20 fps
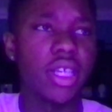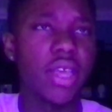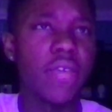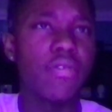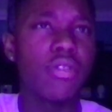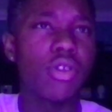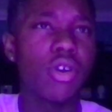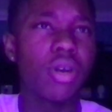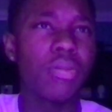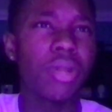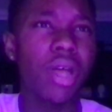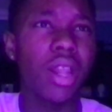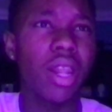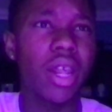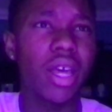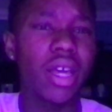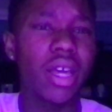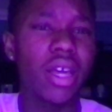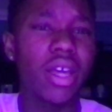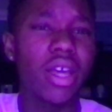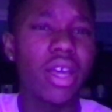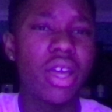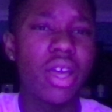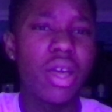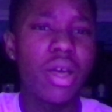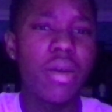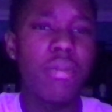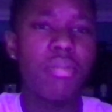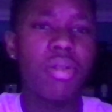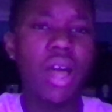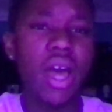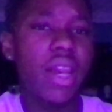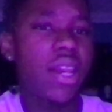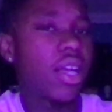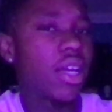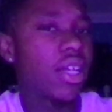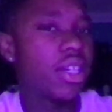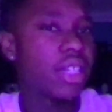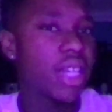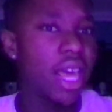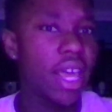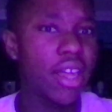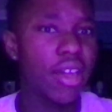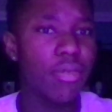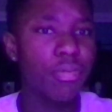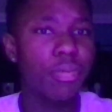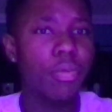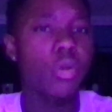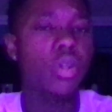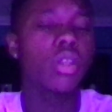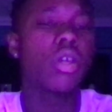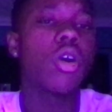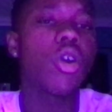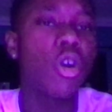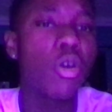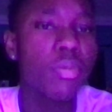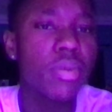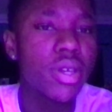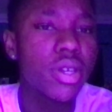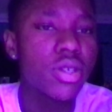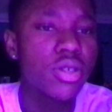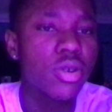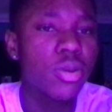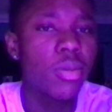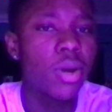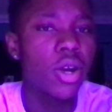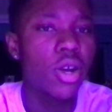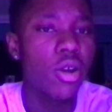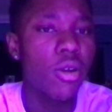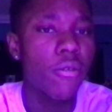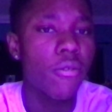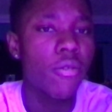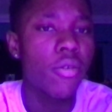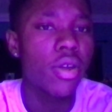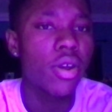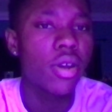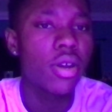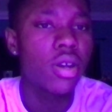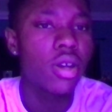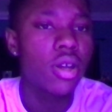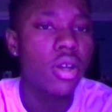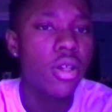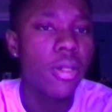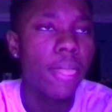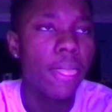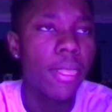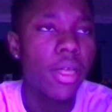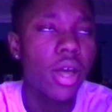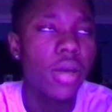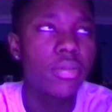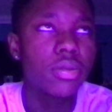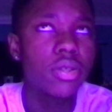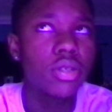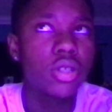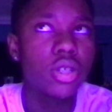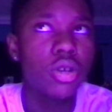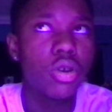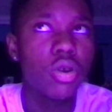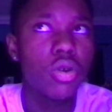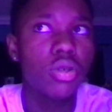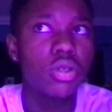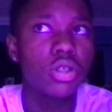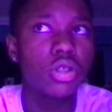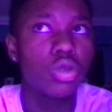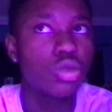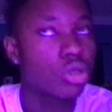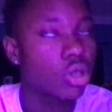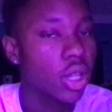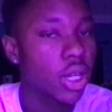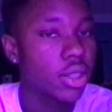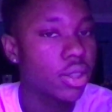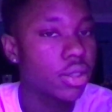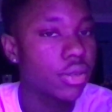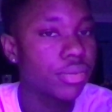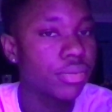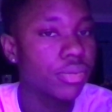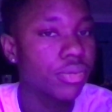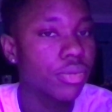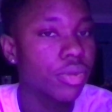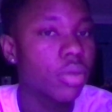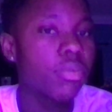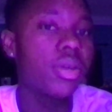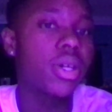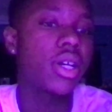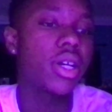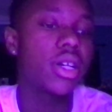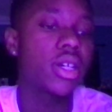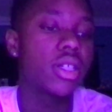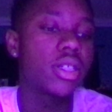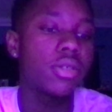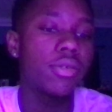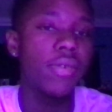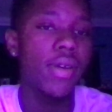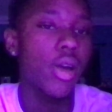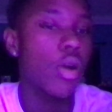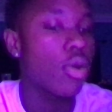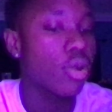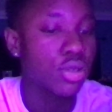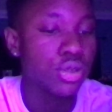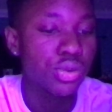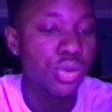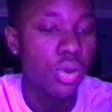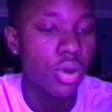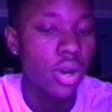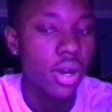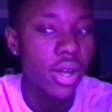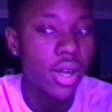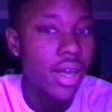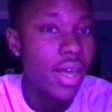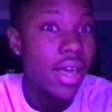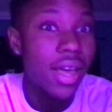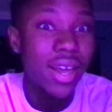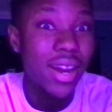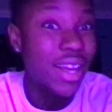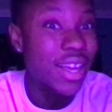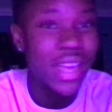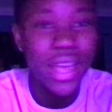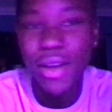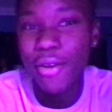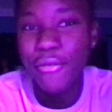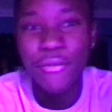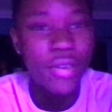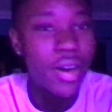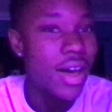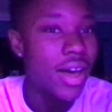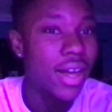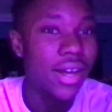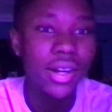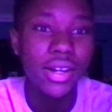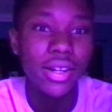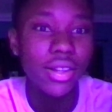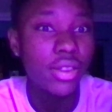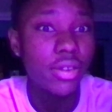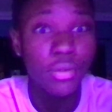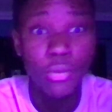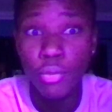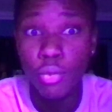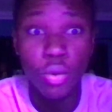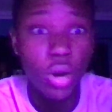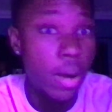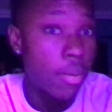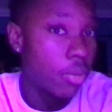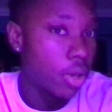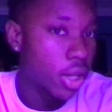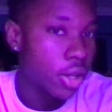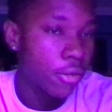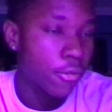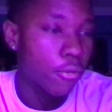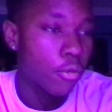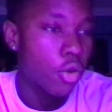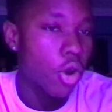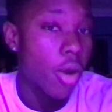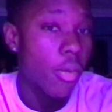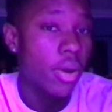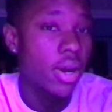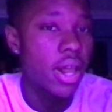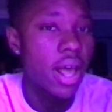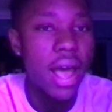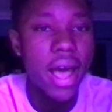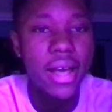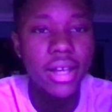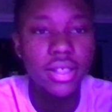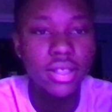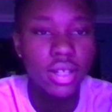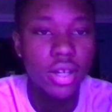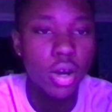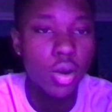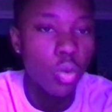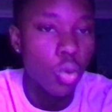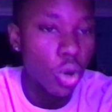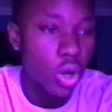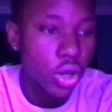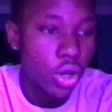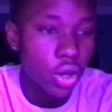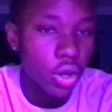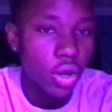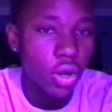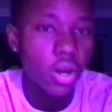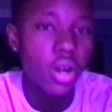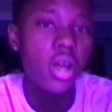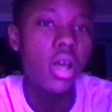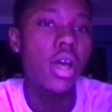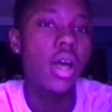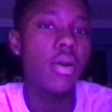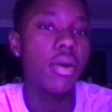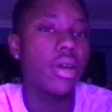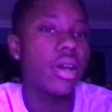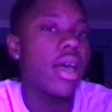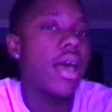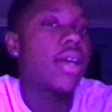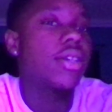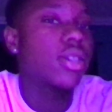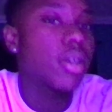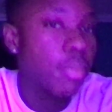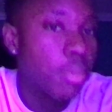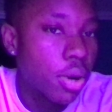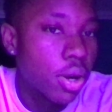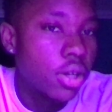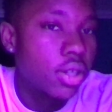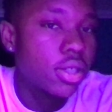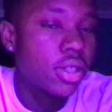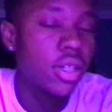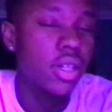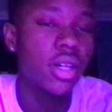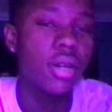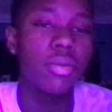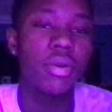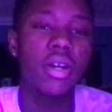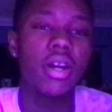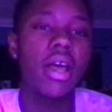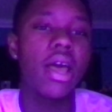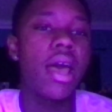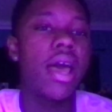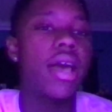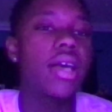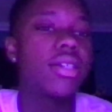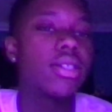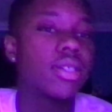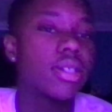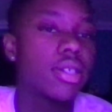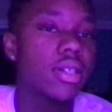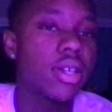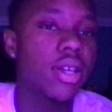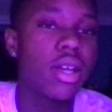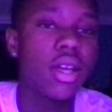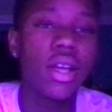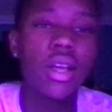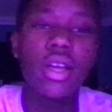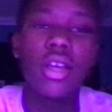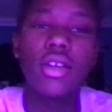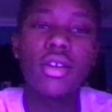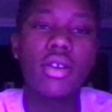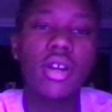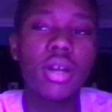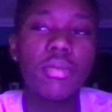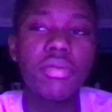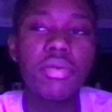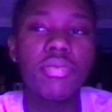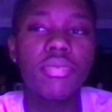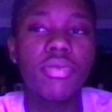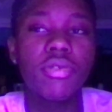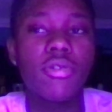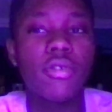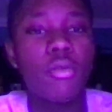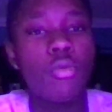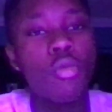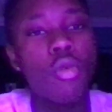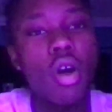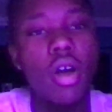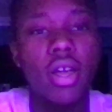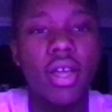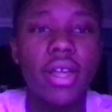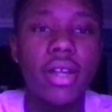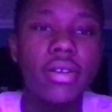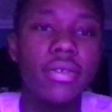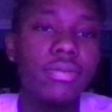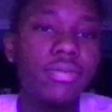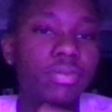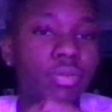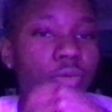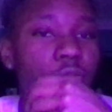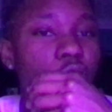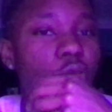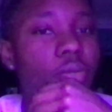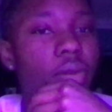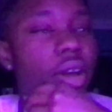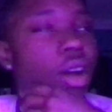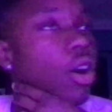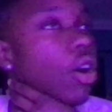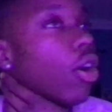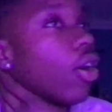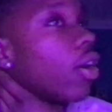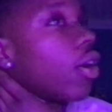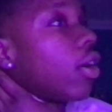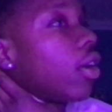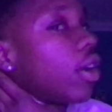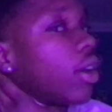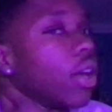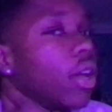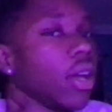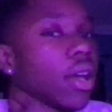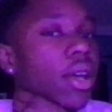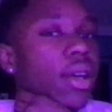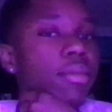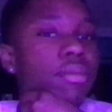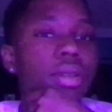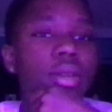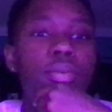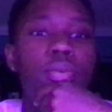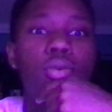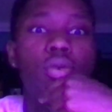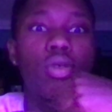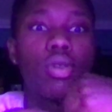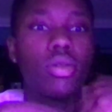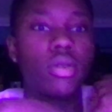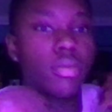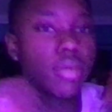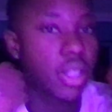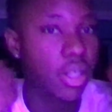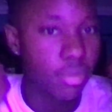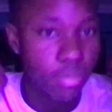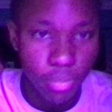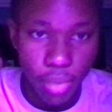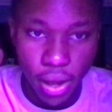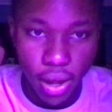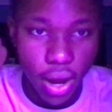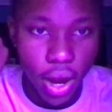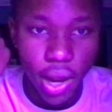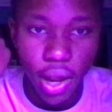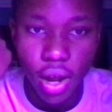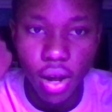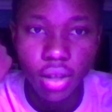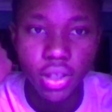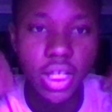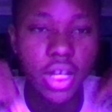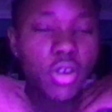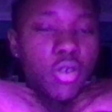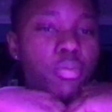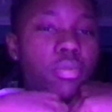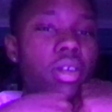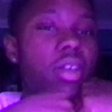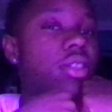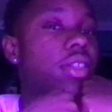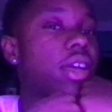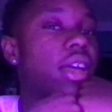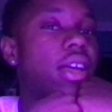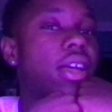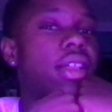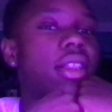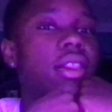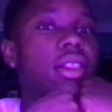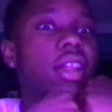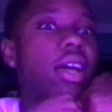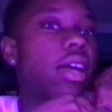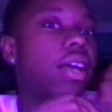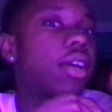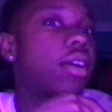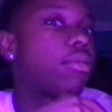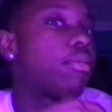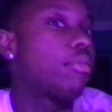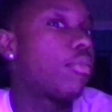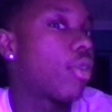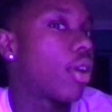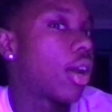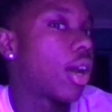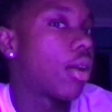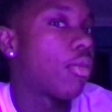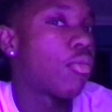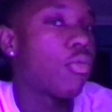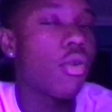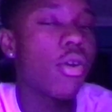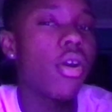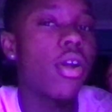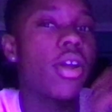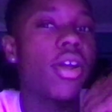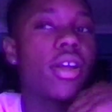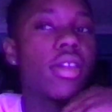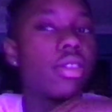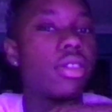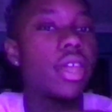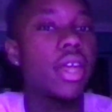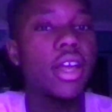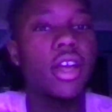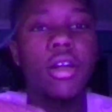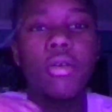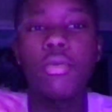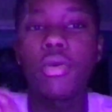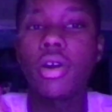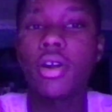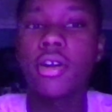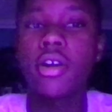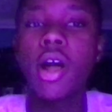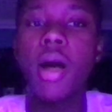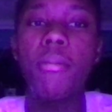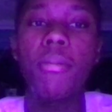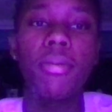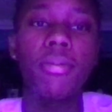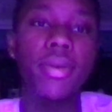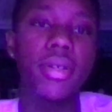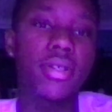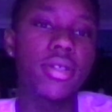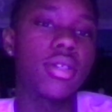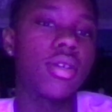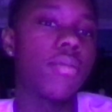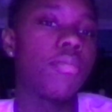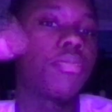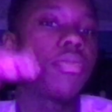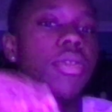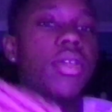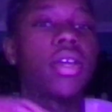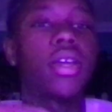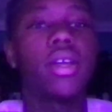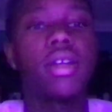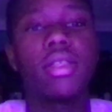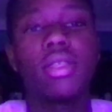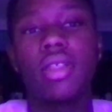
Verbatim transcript: Even though I'm not like planning a date with the homies or my girlfriend, I'm still socializing because if I go in a store and I can't find the, what I'm looking for, I'm gonna ask a worker. I'm gonna ask a person. I'm gonna ask, you know what I mean? If I'm walking with my cart people make eye contact with me. They like what I'm wearing. They want to compliment something.